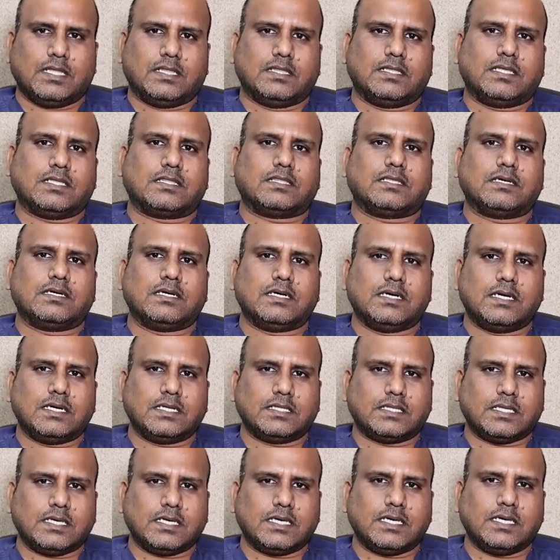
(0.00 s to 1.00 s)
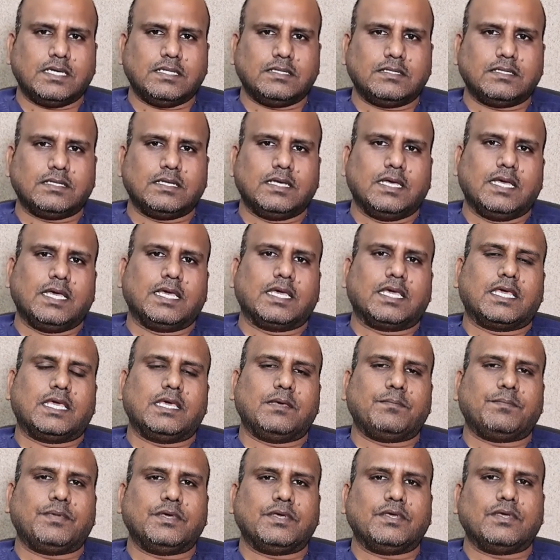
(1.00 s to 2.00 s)
The third thing is
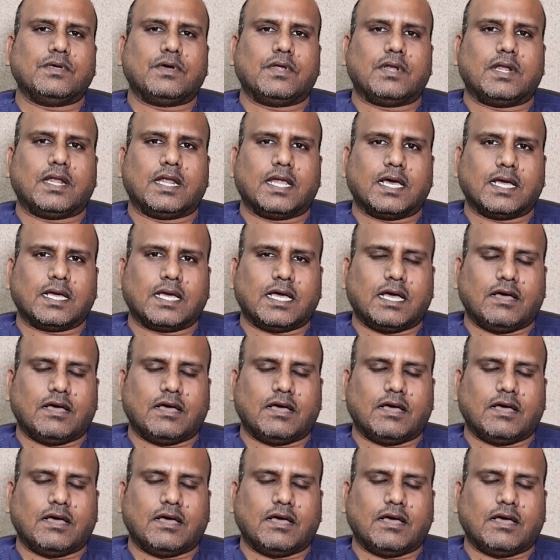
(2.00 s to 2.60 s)
keeping your lung